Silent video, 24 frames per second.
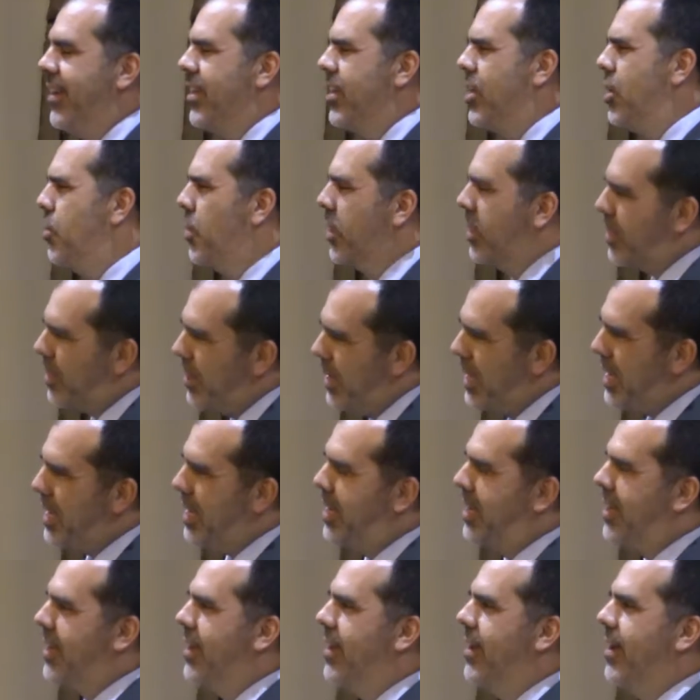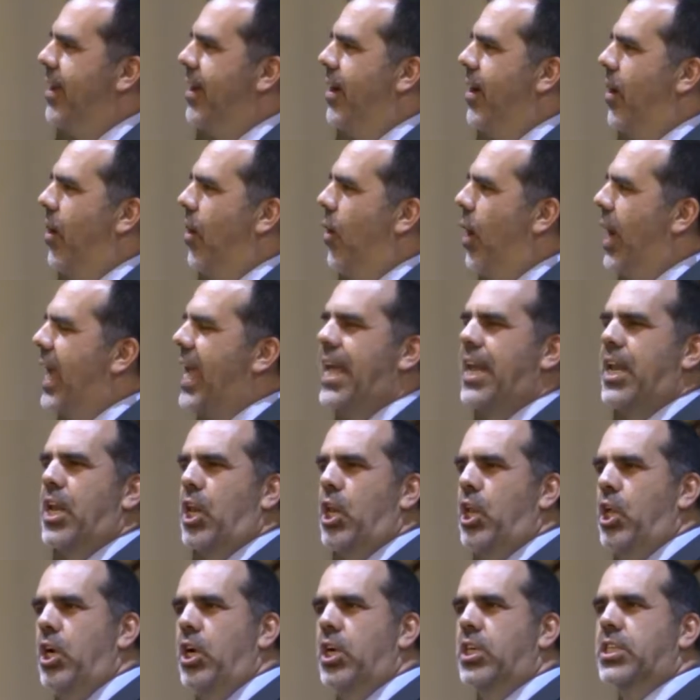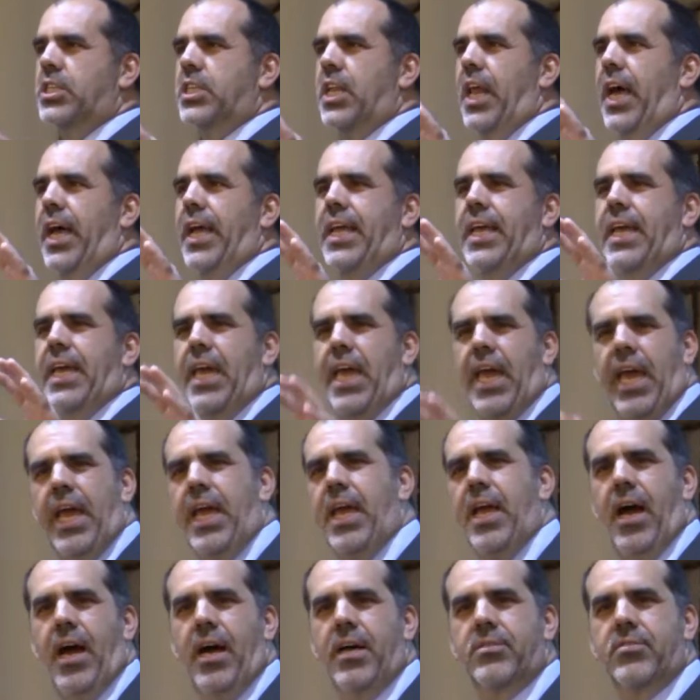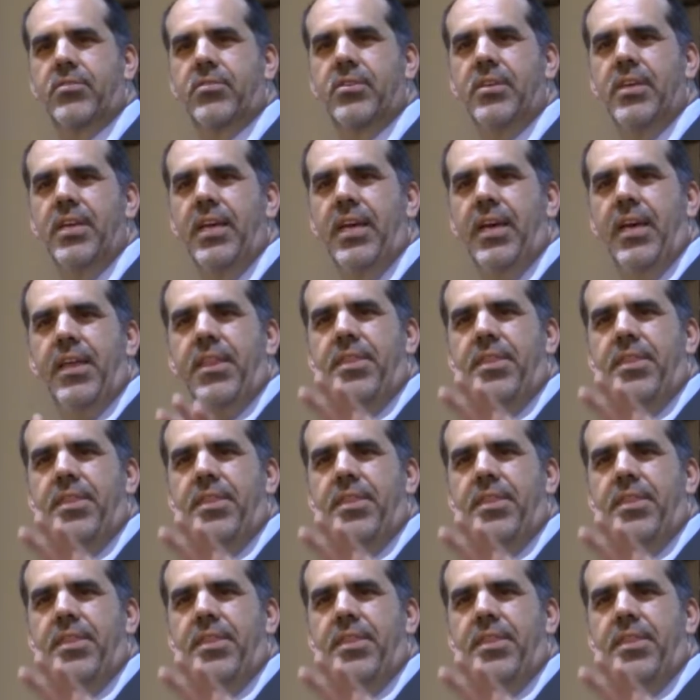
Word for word: You would think, it looks like chaos.